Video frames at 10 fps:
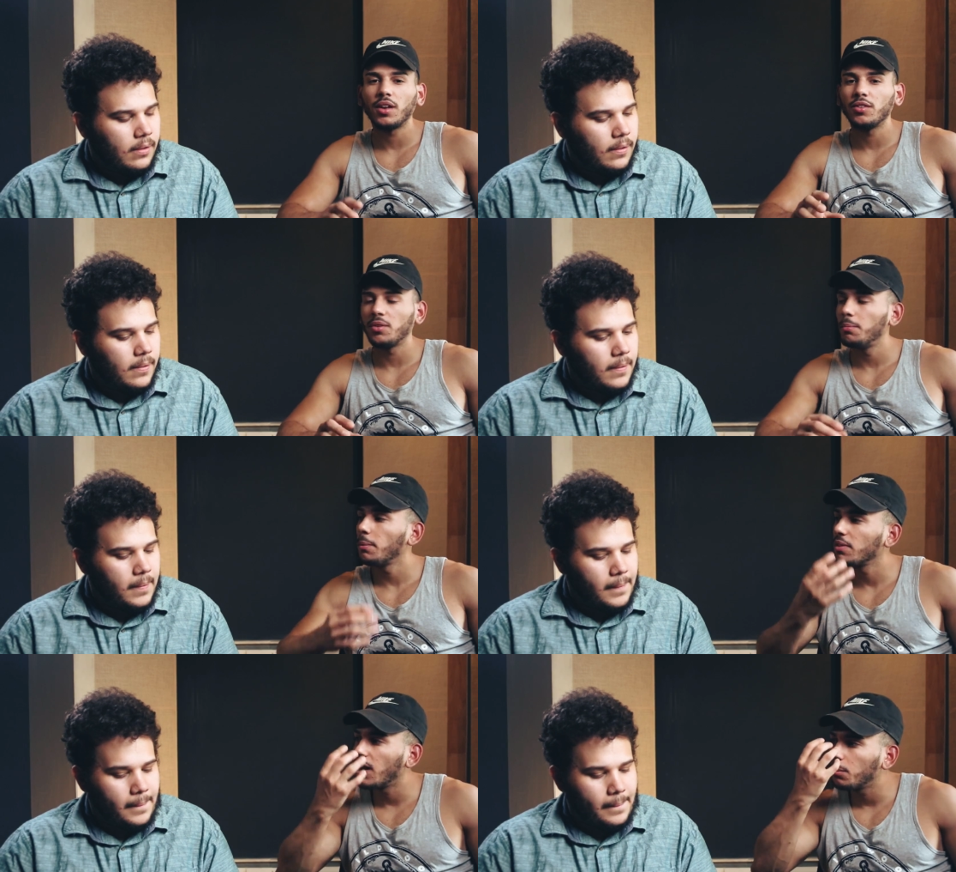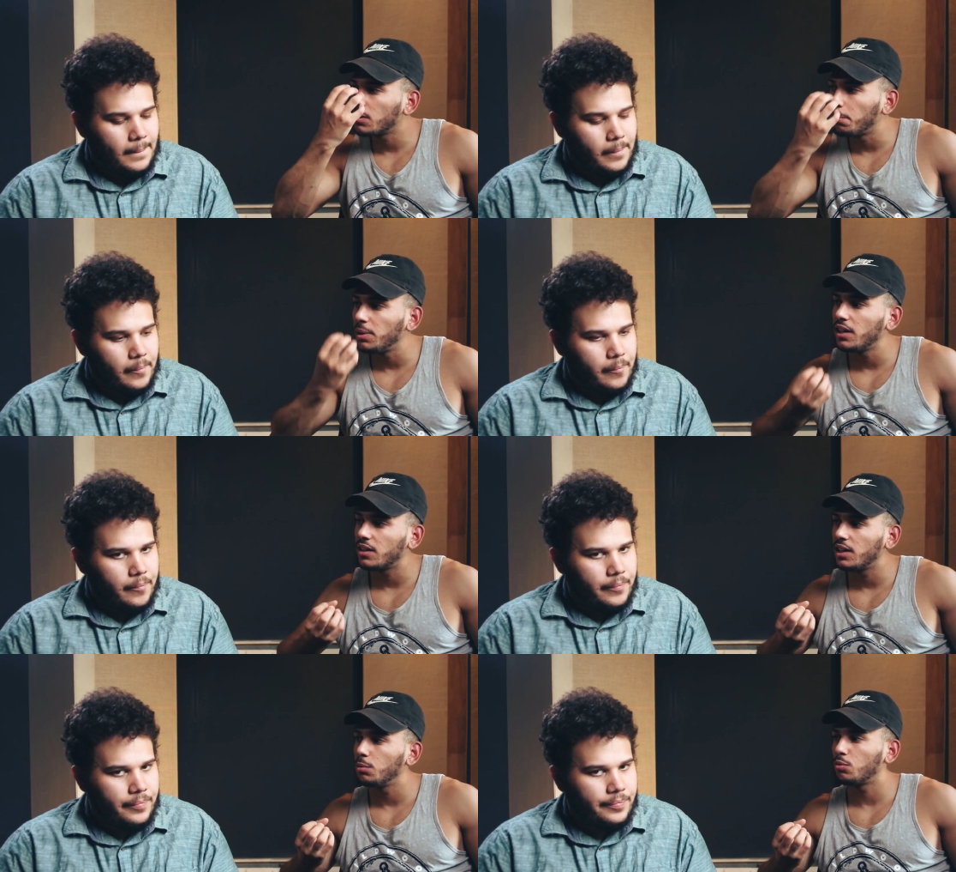Speaker 1: was all the shit. Remember the guy with the beak?
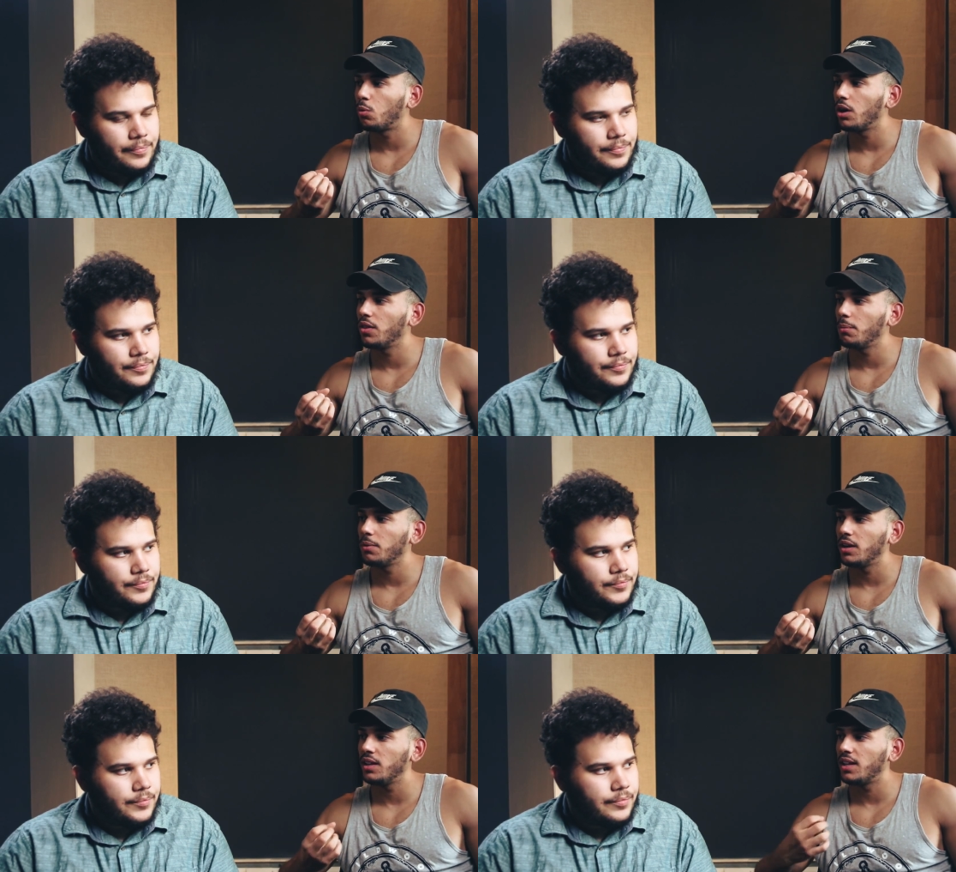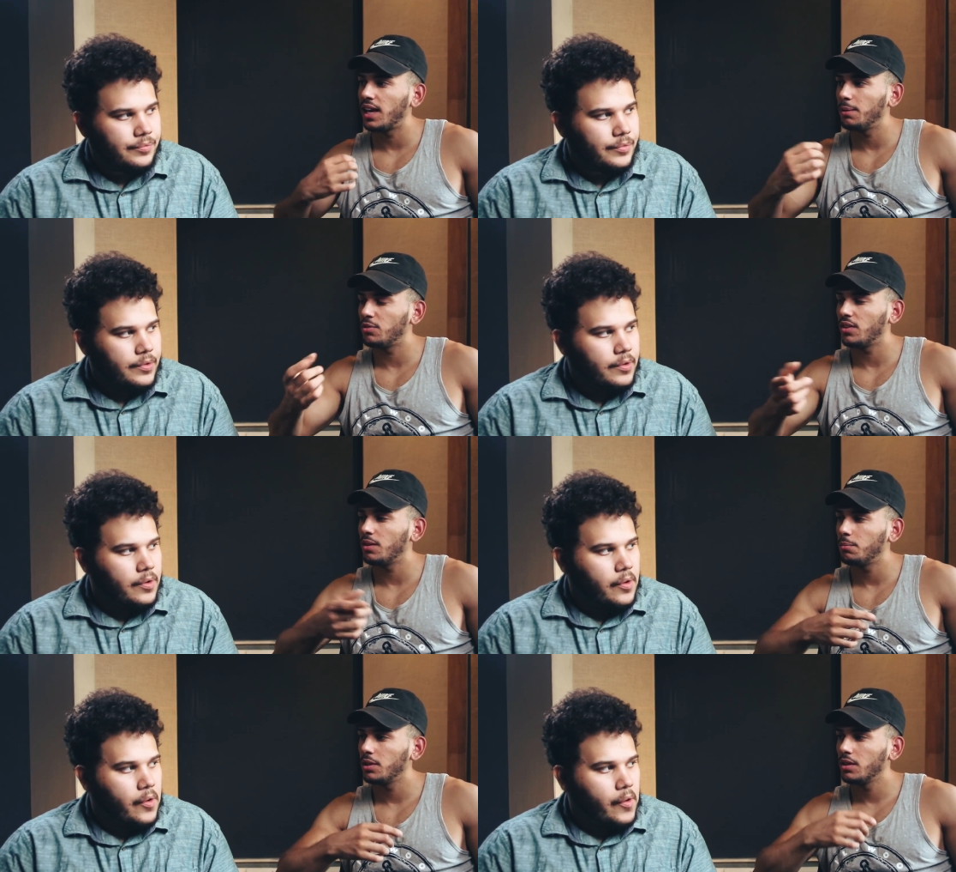He was one of them, and he came to them.